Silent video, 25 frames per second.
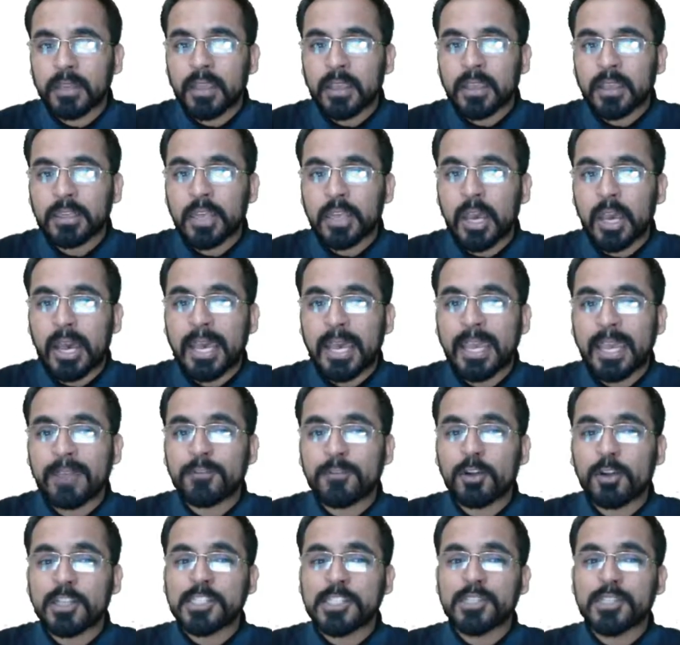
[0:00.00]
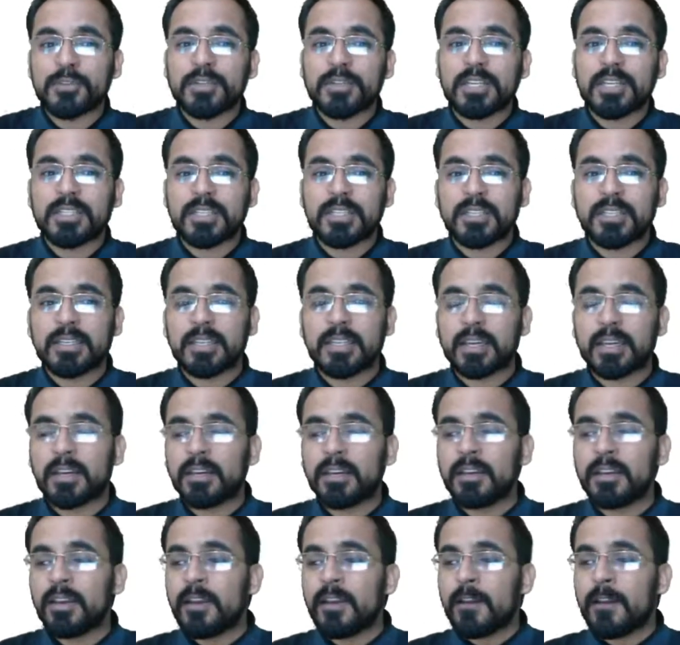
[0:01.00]
Now I have also written
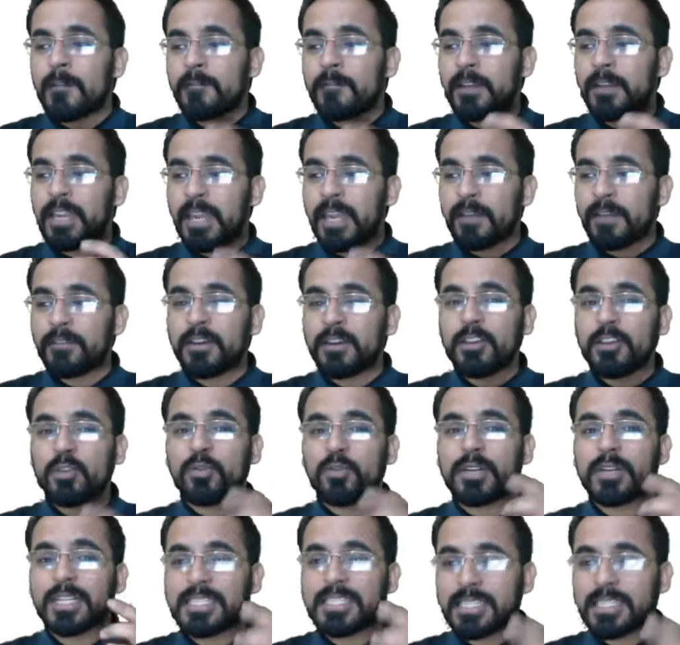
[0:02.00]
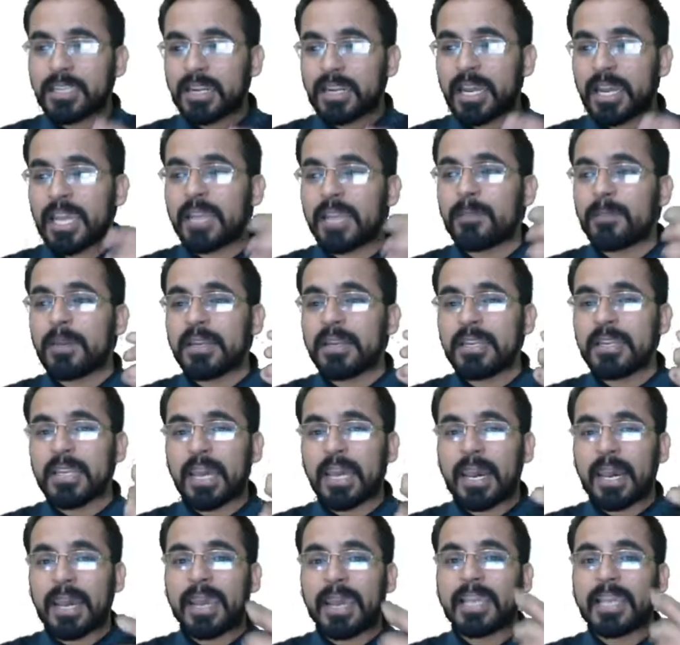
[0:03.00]
here, whenever you describe any
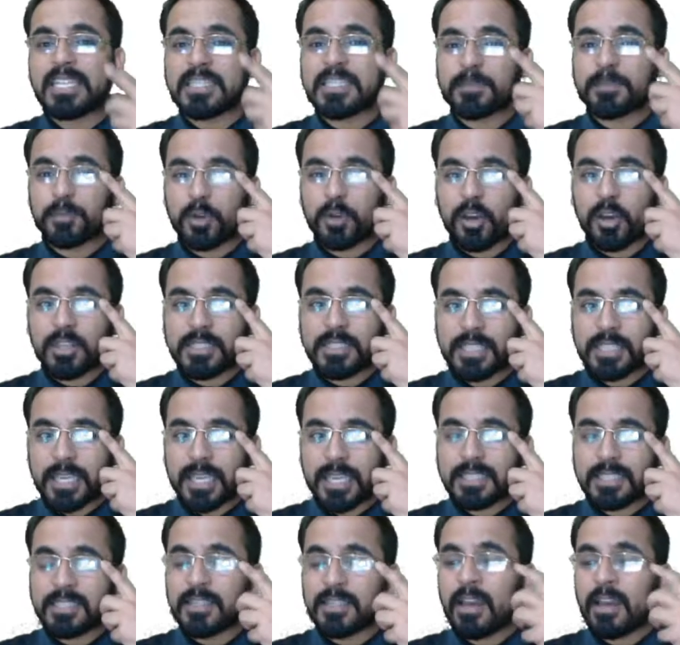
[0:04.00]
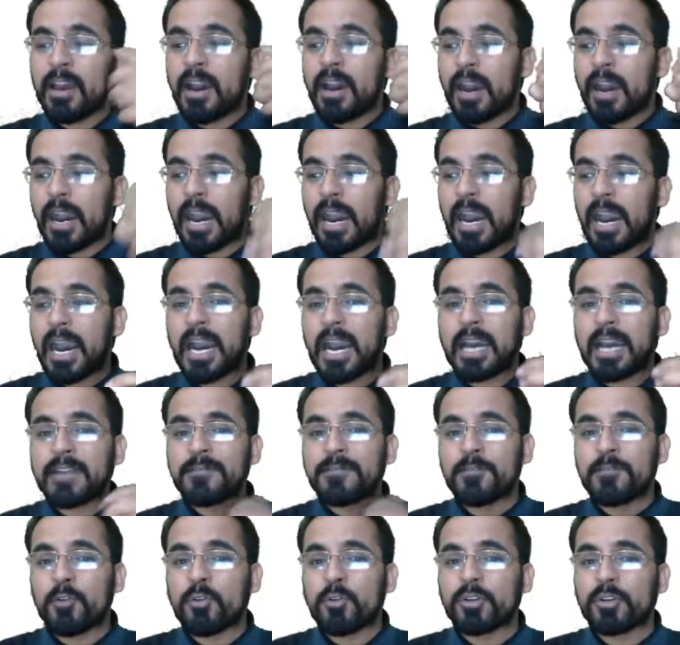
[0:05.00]
IELTS process,
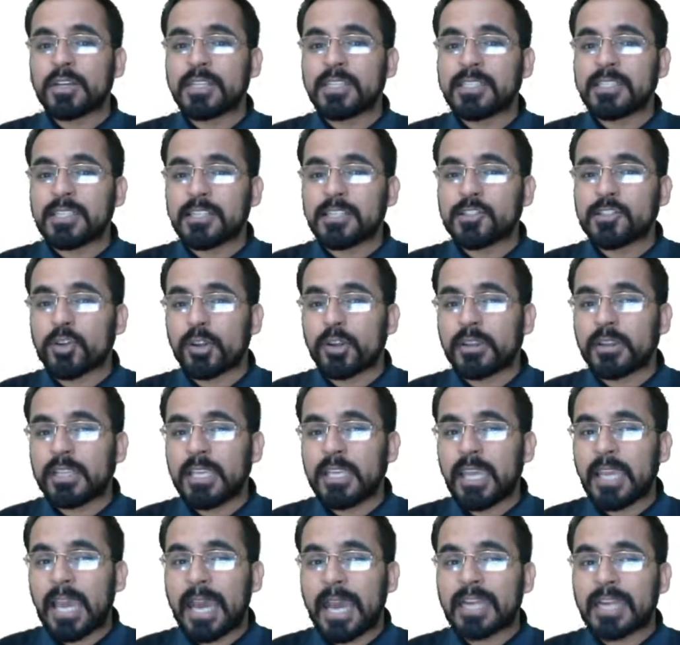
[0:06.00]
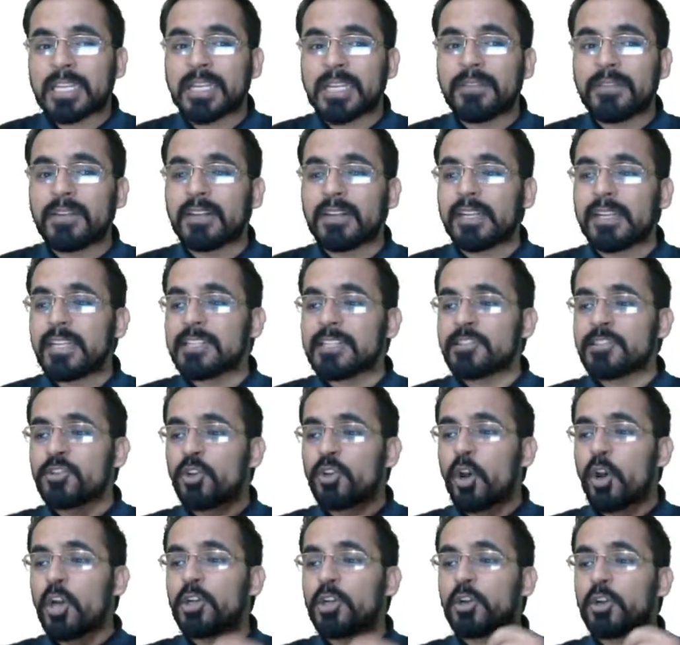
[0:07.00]
our focus is on the activities,
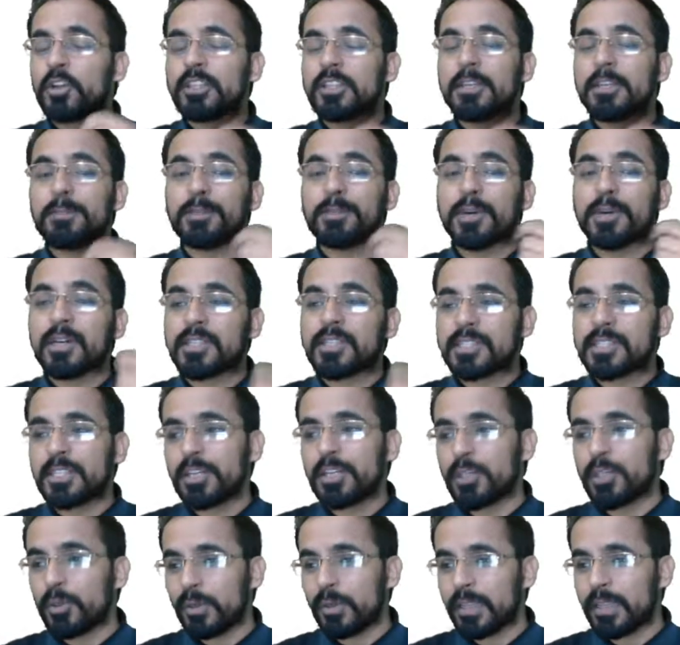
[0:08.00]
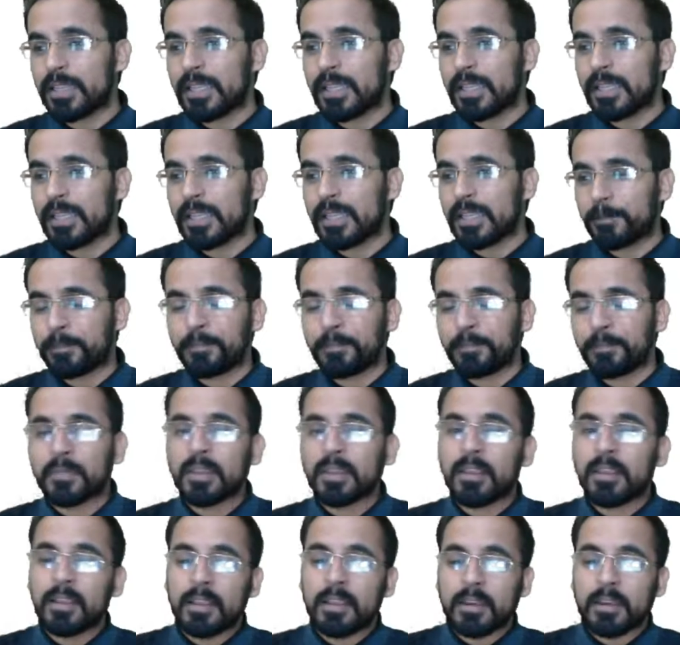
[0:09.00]
not on the person doing them.
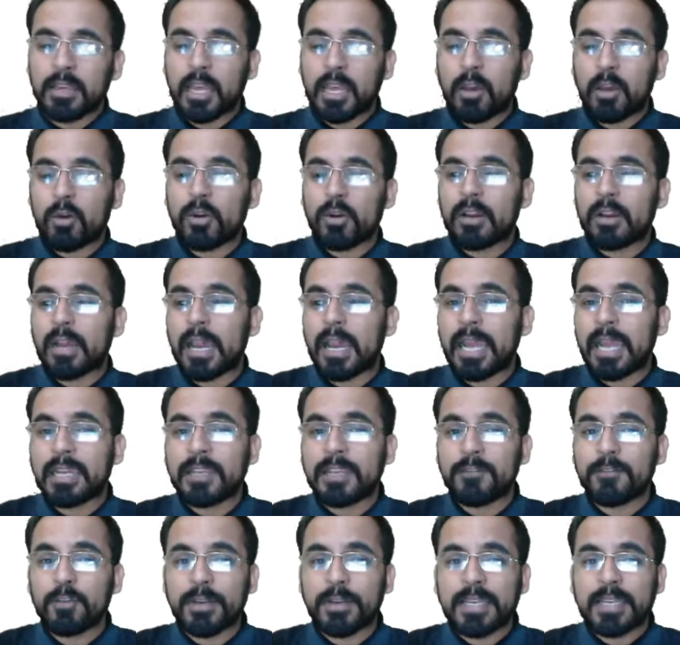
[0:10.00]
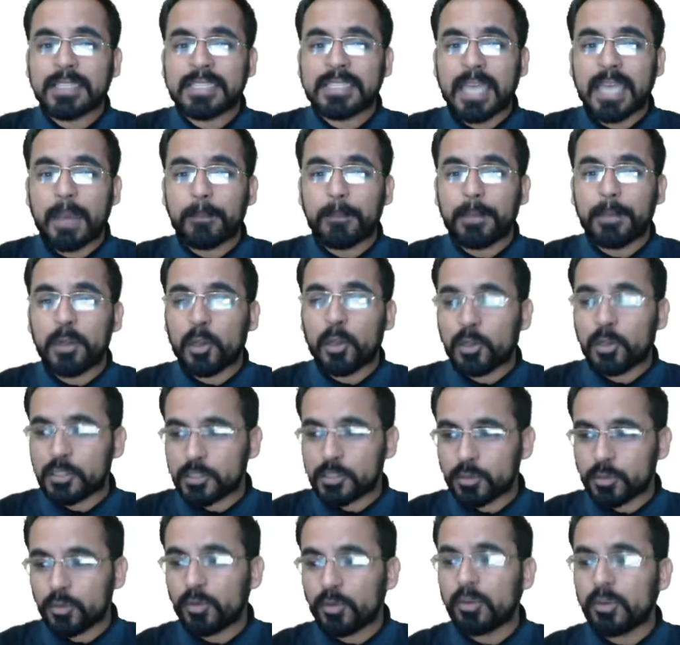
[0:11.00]
Now I'll give you an example
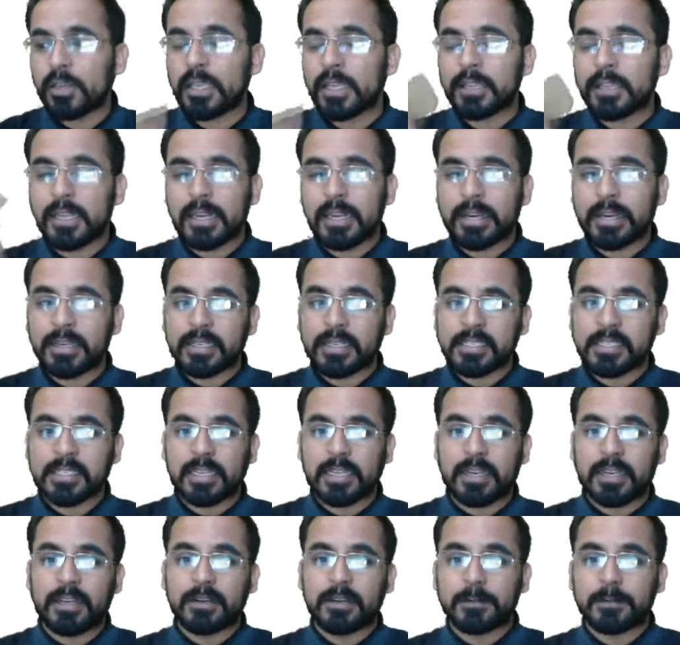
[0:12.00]
also in the later slide.